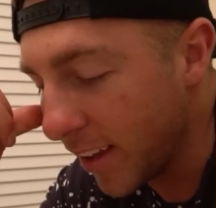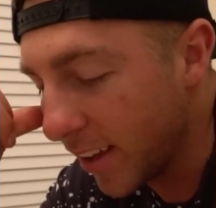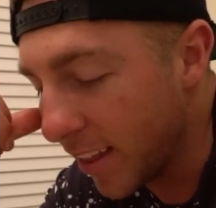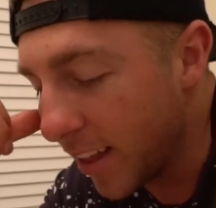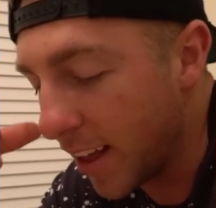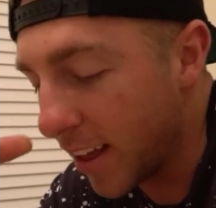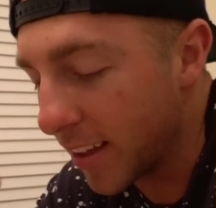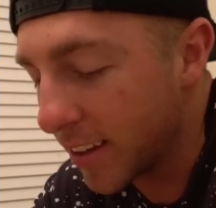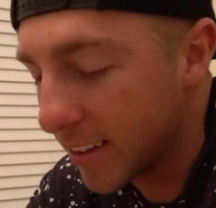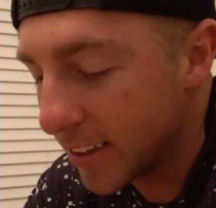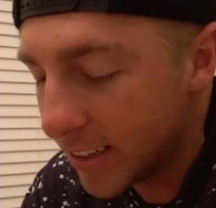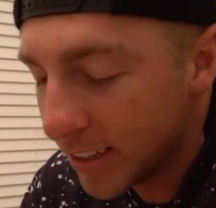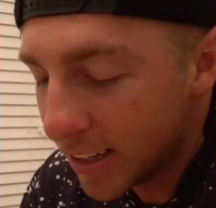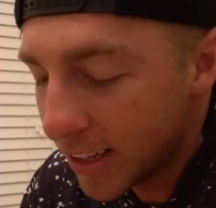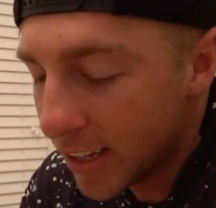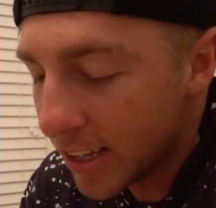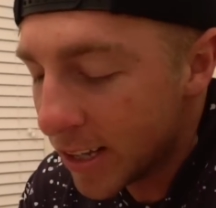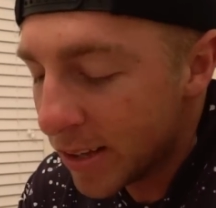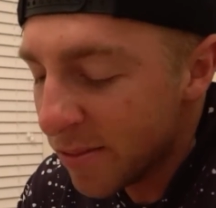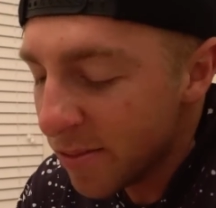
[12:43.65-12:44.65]
Like,
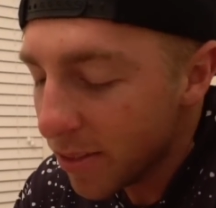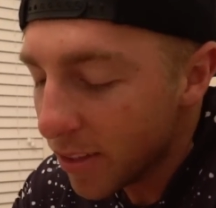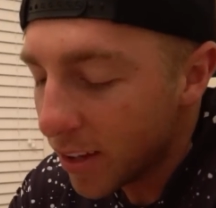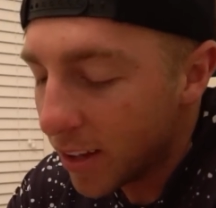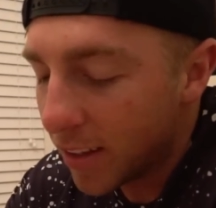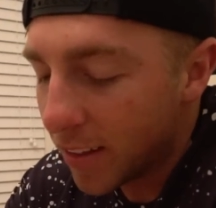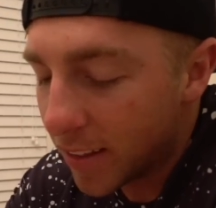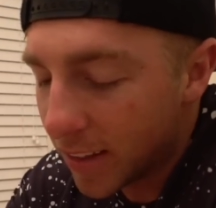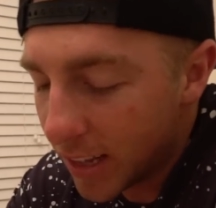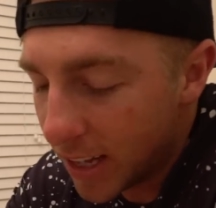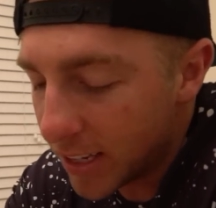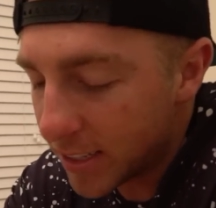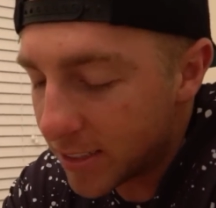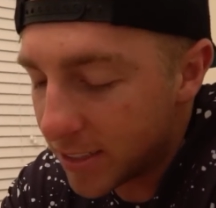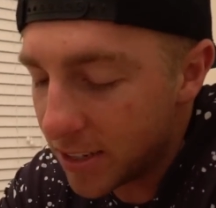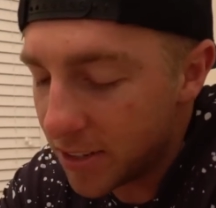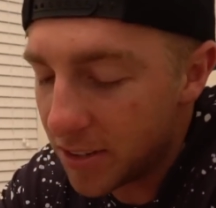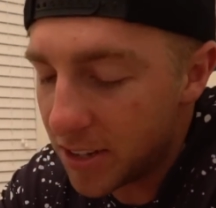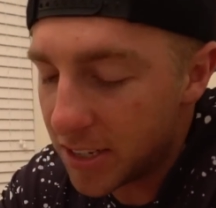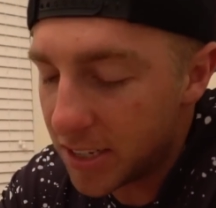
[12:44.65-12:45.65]
this,
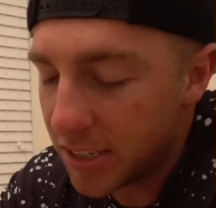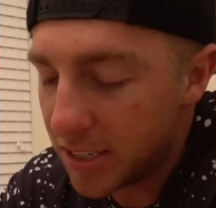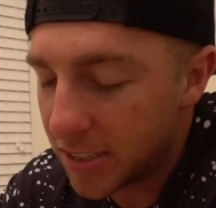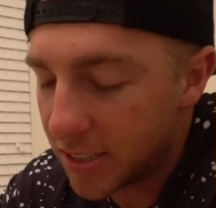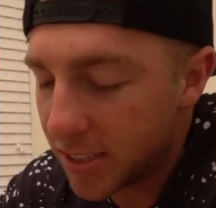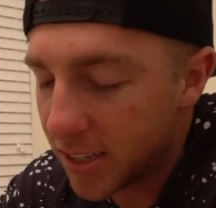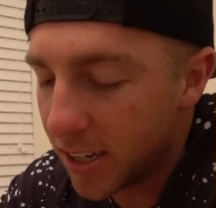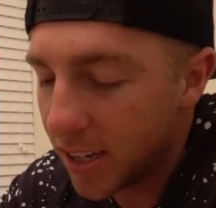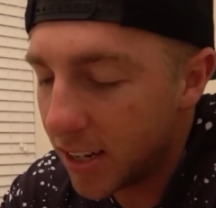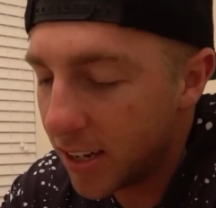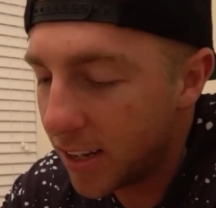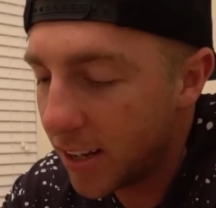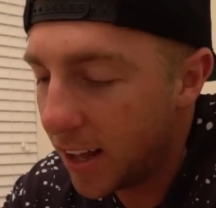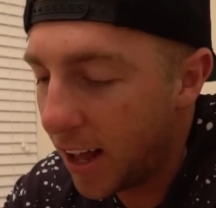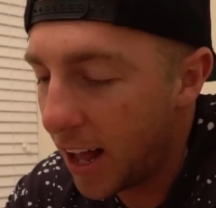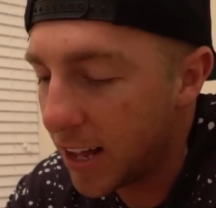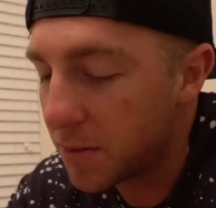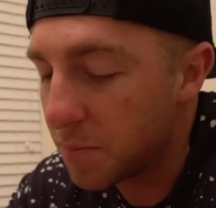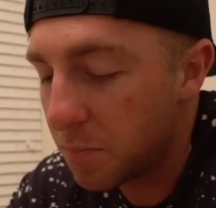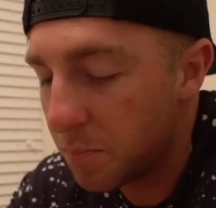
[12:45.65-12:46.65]
dude, this is,
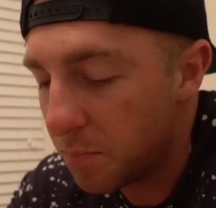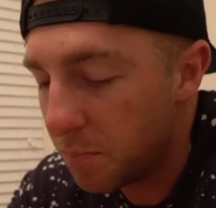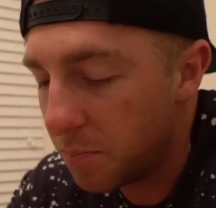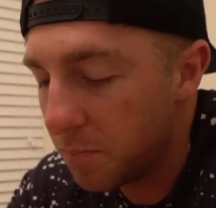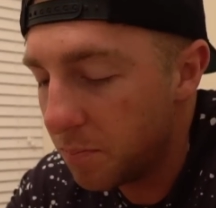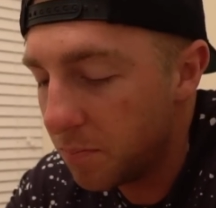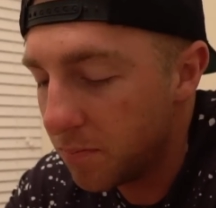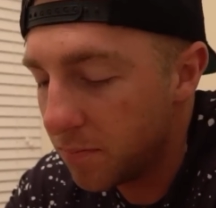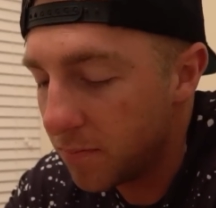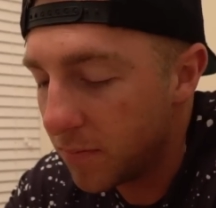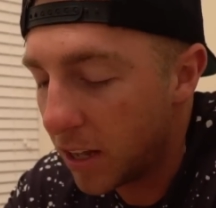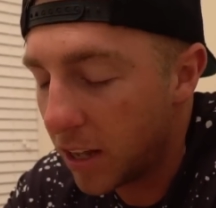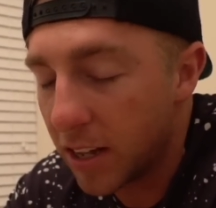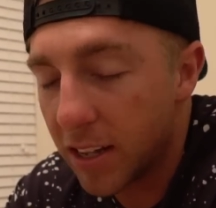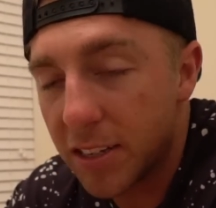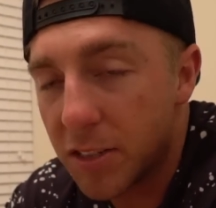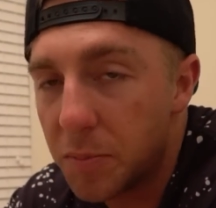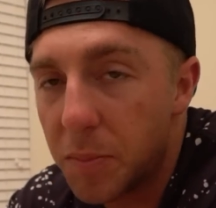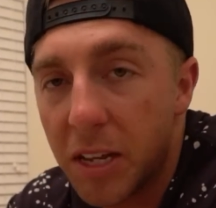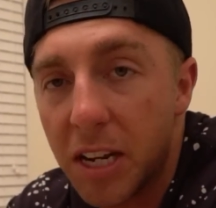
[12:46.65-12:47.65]
that's, uh,
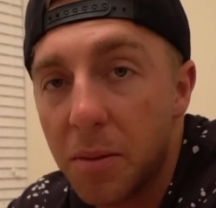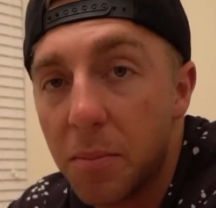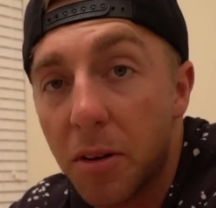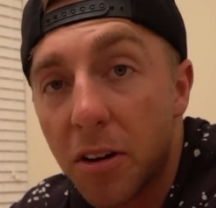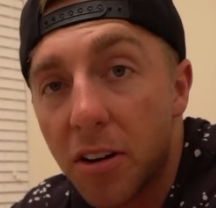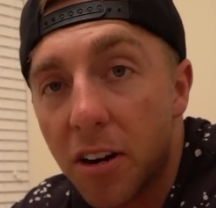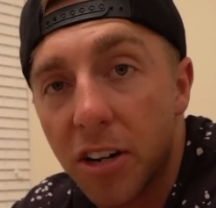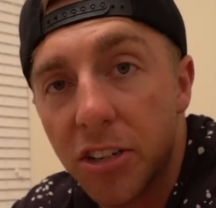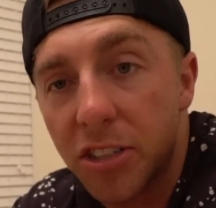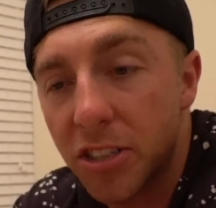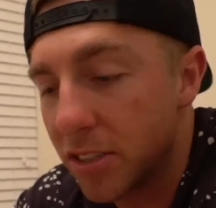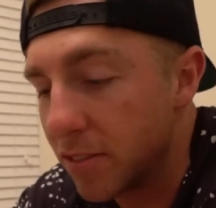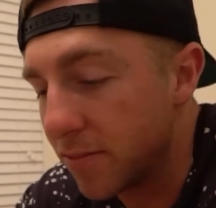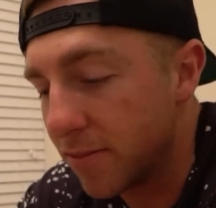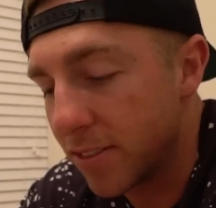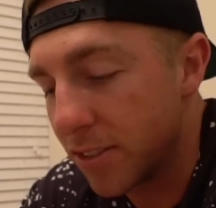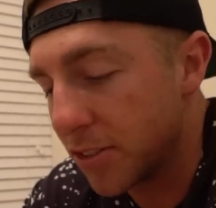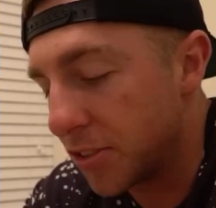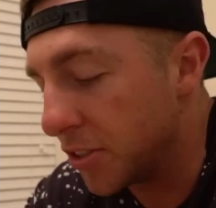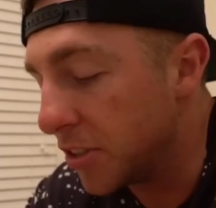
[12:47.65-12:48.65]
it's peanut butter, I should
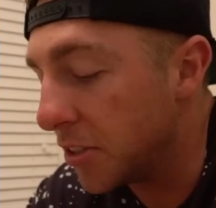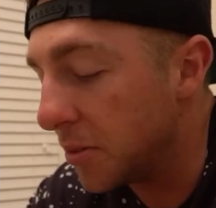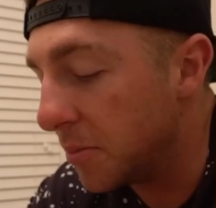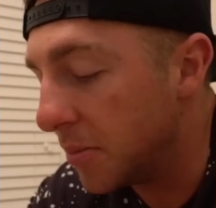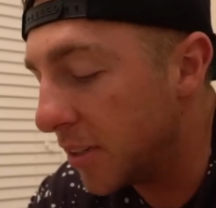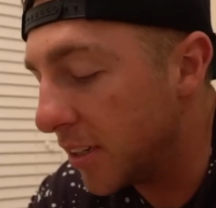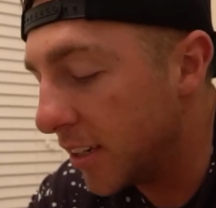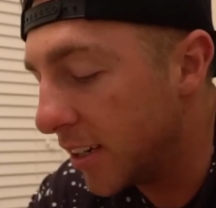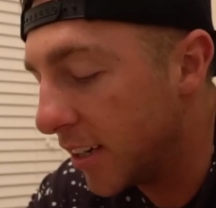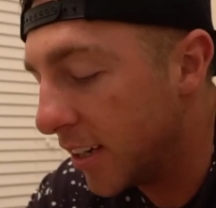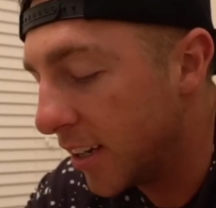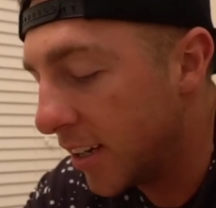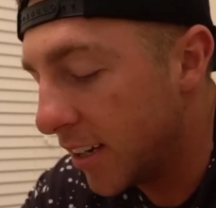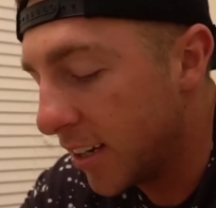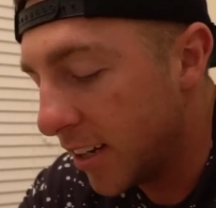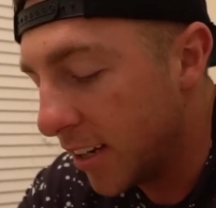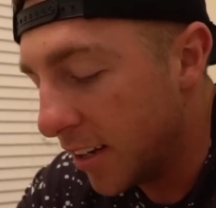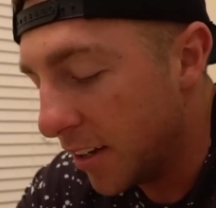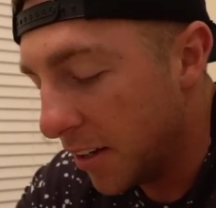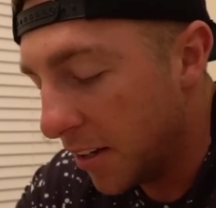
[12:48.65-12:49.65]
have assumed.
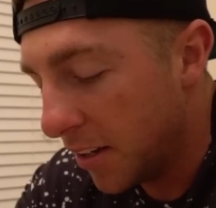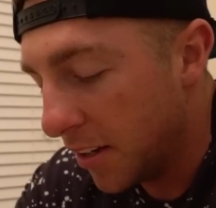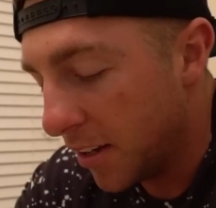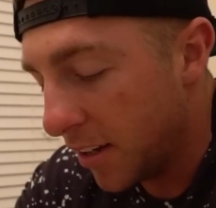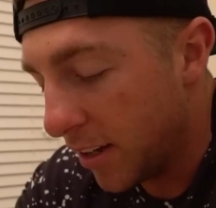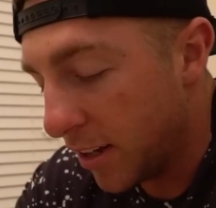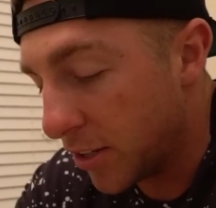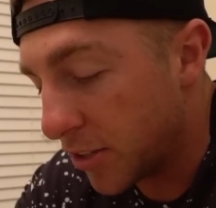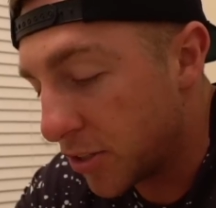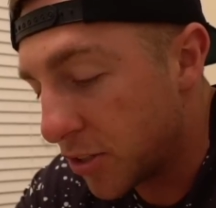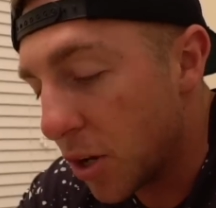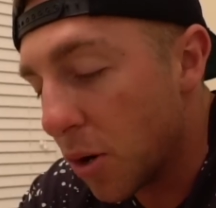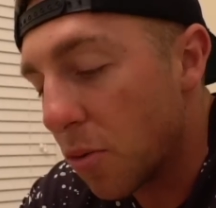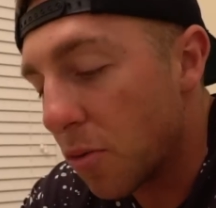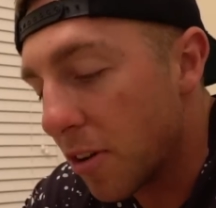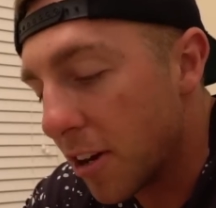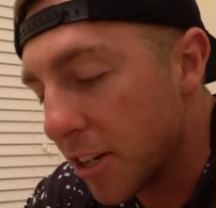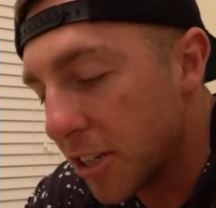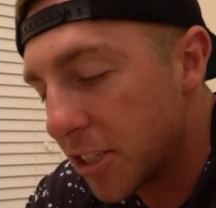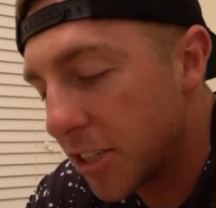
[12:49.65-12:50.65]
It's so
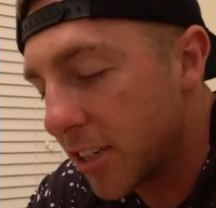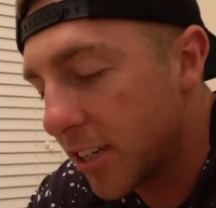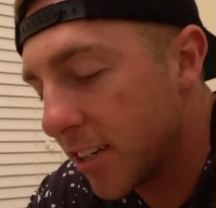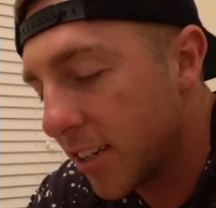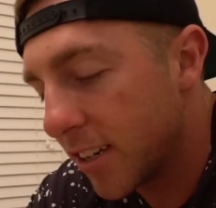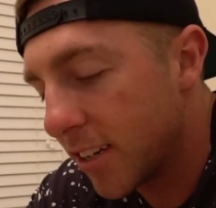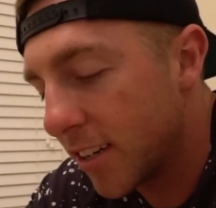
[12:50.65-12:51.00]
rich.